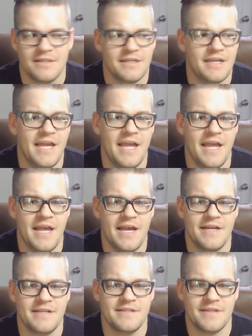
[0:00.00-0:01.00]

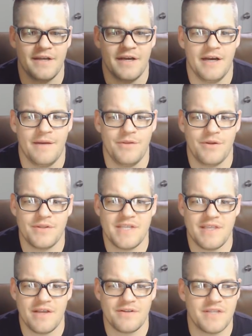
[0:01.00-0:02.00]
And you can see
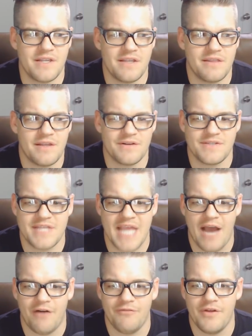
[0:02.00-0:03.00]
there's the
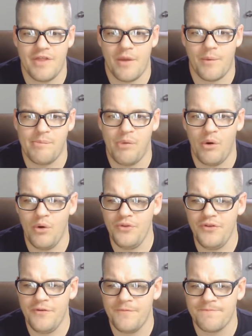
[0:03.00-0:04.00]
alpha that we
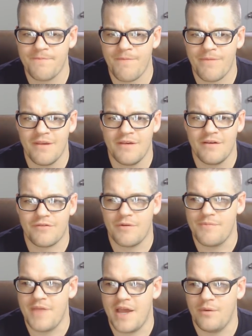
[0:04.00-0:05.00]
pulled
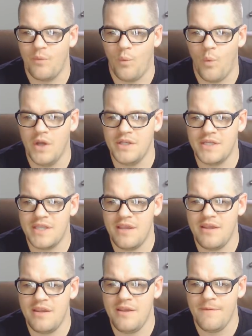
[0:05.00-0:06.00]
from that one
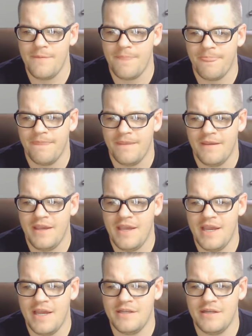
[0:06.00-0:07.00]
key.
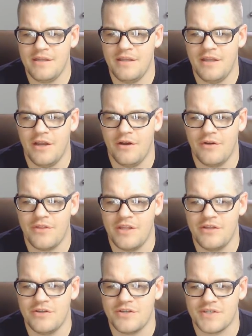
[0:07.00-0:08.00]
And, you know, then
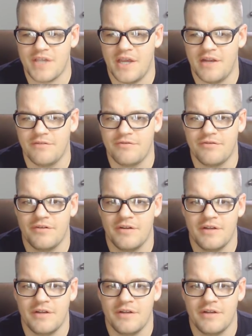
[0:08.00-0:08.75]
you just kind of,